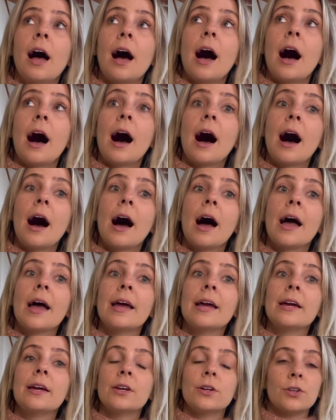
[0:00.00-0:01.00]

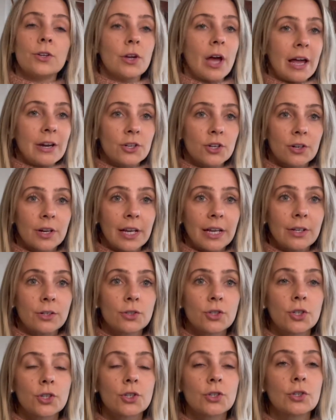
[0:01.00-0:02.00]
I entered
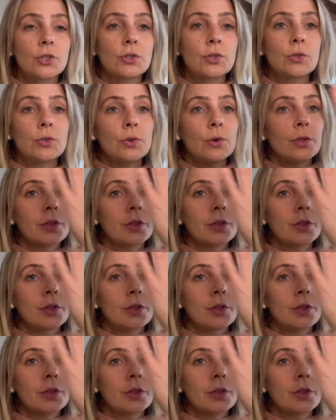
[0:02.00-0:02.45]
into